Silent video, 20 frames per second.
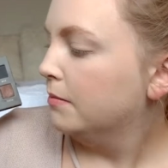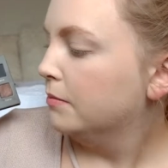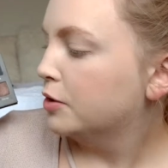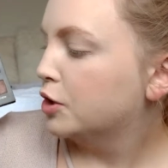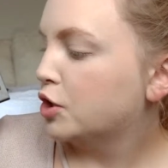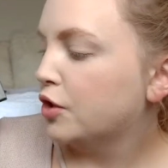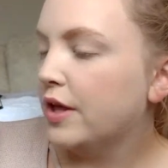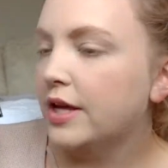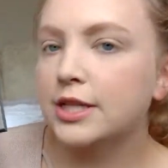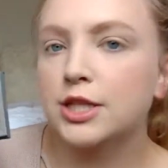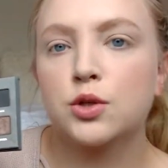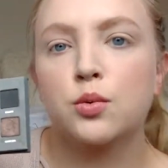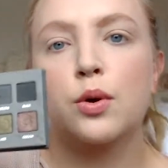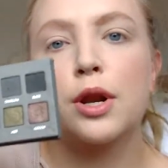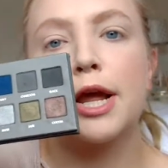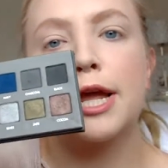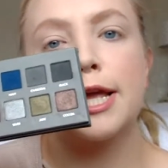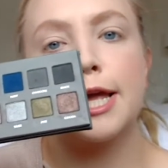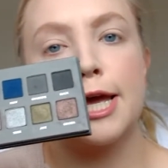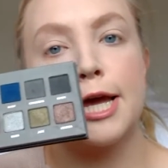So that's
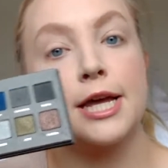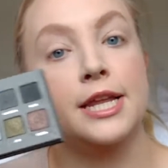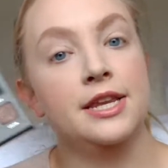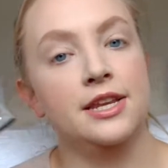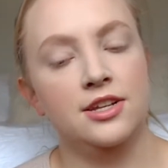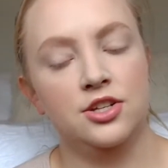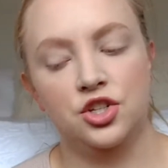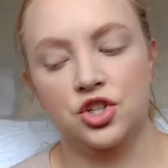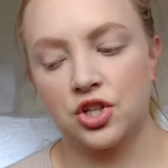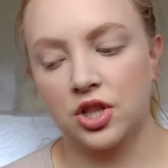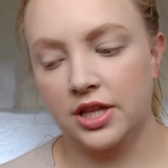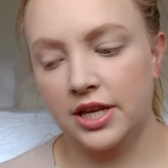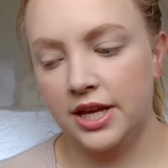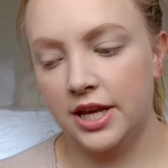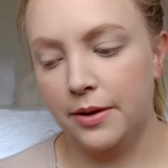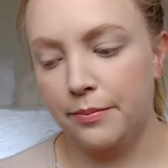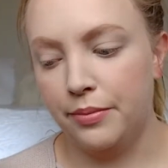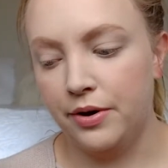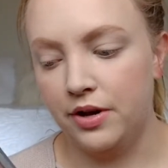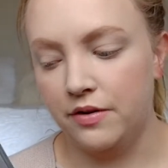what I get
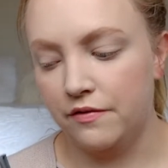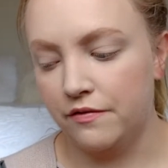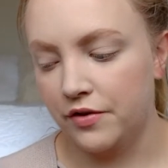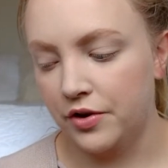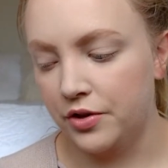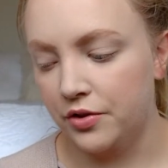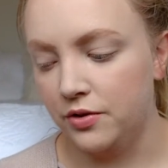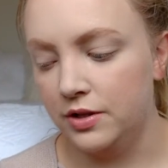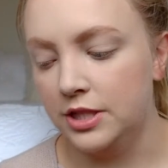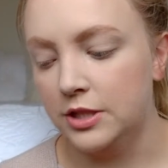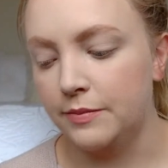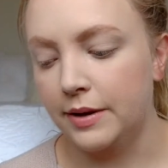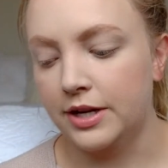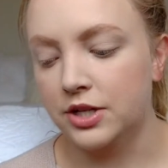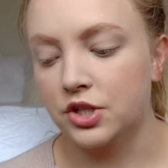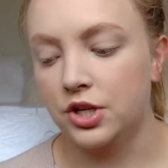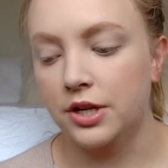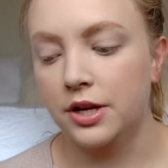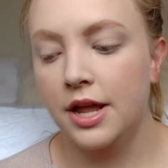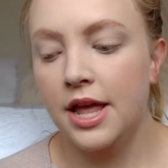initially upon further
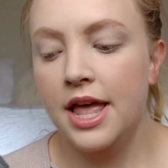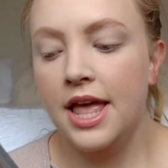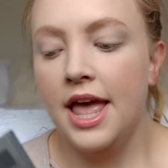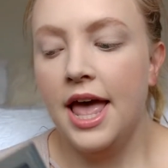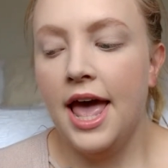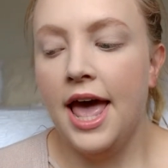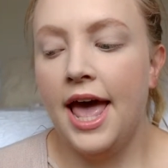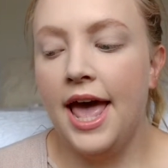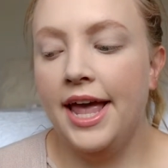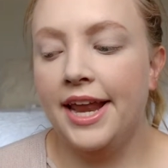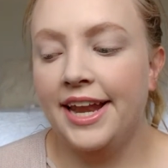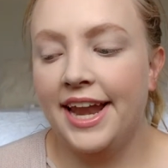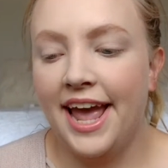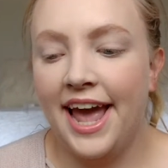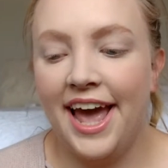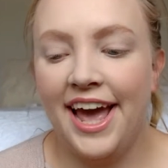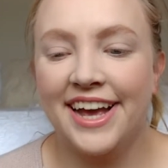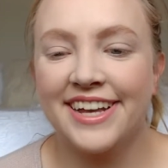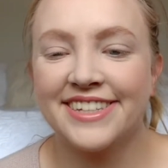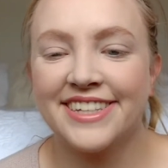inspection. And
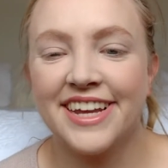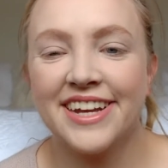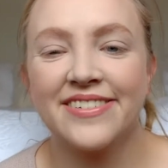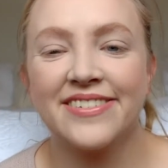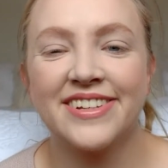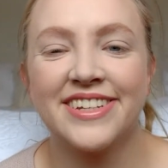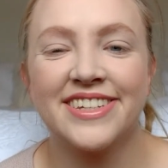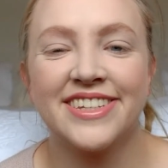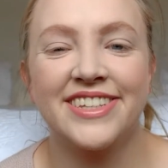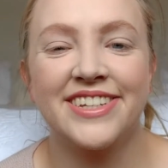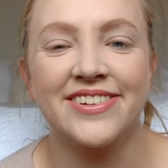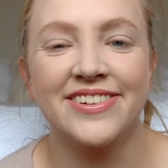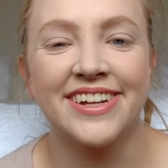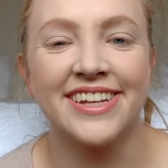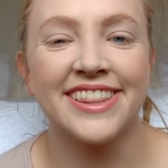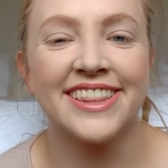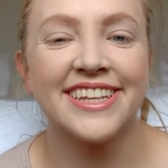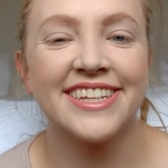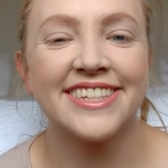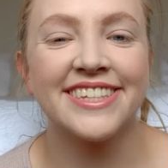as I was
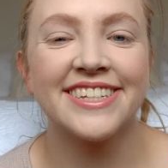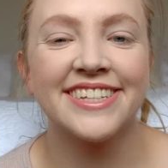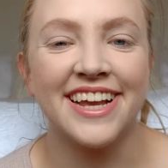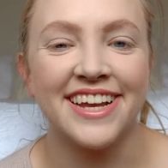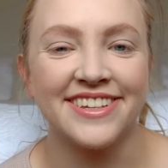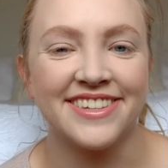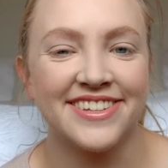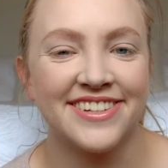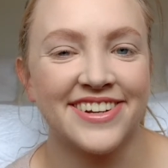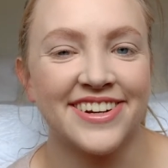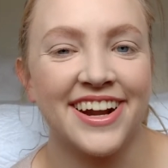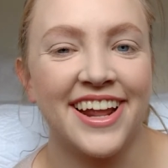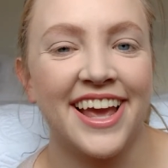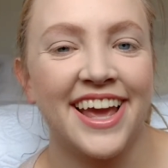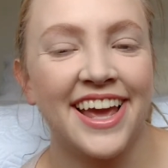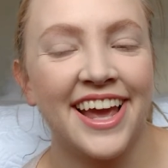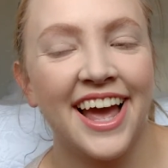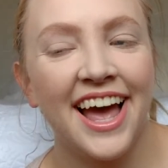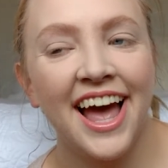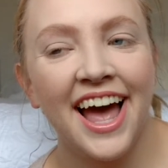doing this
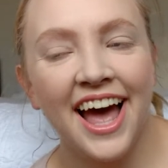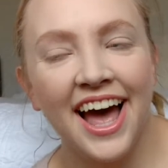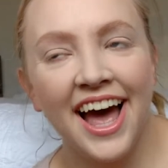yesterday,